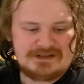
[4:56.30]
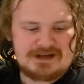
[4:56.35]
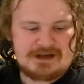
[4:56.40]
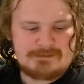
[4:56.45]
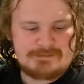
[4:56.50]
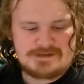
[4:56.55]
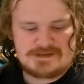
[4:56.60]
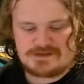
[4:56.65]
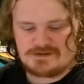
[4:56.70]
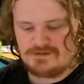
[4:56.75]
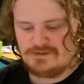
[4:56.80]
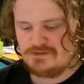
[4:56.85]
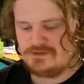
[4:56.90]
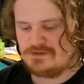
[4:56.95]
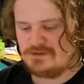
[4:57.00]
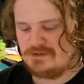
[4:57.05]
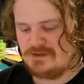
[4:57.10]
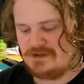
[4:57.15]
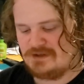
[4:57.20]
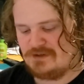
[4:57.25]
I mean, this card
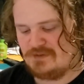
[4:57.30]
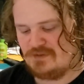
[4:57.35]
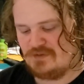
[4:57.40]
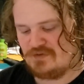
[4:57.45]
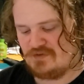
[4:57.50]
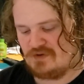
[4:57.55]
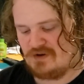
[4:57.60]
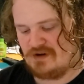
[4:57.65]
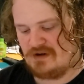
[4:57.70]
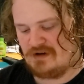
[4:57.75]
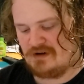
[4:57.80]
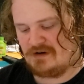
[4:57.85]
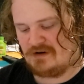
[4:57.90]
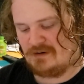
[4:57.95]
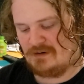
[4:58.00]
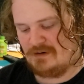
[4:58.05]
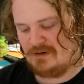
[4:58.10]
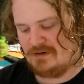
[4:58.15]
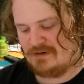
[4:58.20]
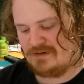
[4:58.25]
also lets you draw a
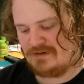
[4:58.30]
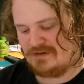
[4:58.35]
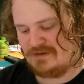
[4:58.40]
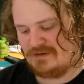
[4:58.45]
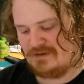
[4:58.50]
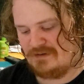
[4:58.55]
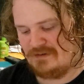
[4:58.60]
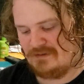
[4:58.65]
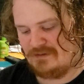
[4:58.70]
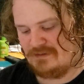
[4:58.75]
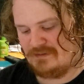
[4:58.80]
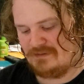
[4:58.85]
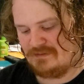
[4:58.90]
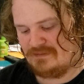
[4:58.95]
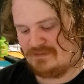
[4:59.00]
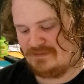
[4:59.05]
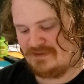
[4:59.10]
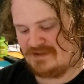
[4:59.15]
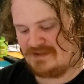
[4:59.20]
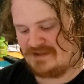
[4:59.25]
card, too.
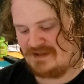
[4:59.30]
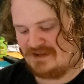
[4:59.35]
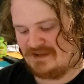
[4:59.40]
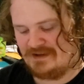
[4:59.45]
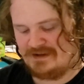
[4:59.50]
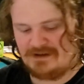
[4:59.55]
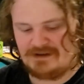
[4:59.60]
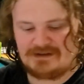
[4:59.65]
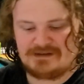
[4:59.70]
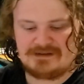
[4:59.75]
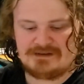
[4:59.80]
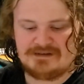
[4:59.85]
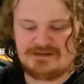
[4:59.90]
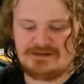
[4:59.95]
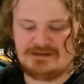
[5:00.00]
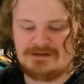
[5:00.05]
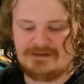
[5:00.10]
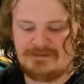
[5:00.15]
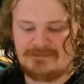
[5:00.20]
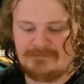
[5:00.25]
It's like,
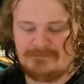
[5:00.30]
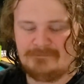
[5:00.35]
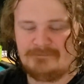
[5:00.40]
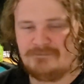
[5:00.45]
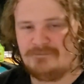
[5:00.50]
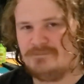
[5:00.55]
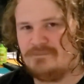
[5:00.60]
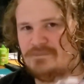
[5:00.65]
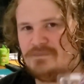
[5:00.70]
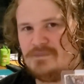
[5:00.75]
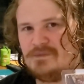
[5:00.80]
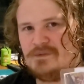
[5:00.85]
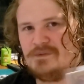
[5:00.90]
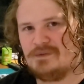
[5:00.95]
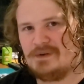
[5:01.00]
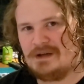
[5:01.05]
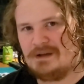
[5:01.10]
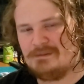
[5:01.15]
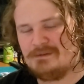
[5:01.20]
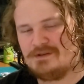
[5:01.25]

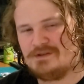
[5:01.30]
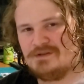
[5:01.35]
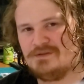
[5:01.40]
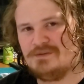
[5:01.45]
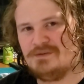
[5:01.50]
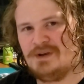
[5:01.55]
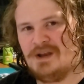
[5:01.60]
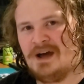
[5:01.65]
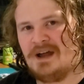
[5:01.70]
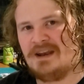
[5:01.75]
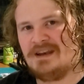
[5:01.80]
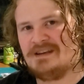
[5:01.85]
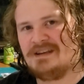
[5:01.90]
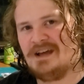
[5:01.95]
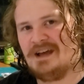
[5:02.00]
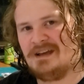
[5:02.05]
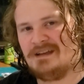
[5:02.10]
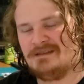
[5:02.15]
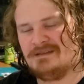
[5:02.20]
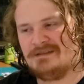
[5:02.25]
why would you not
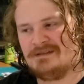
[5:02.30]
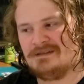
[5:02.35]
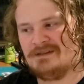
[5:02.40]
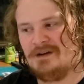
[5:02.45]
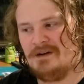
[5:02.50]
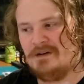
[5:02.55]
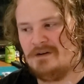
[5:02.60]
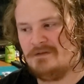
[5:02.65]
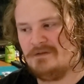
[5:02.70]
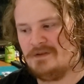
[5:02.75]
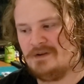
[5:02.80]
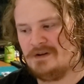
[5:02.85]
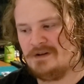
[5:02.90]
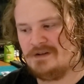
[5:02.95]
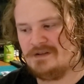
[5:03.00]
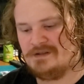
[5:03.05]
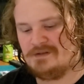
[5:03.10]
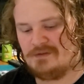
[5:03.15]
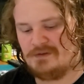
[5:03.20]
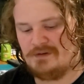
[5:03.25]
attack this card
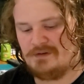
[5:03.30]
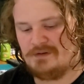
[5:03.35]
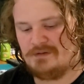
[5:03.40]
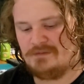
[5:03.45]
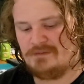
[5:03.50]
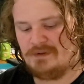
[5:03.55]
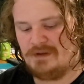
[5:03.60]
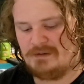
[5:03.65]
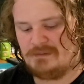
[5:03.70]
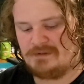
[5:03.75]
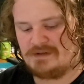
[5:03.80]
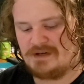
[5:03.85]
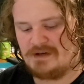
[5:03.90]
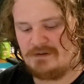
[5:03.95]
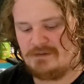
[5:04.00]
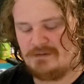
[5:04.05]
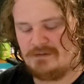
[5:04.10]
first? Or, like, retire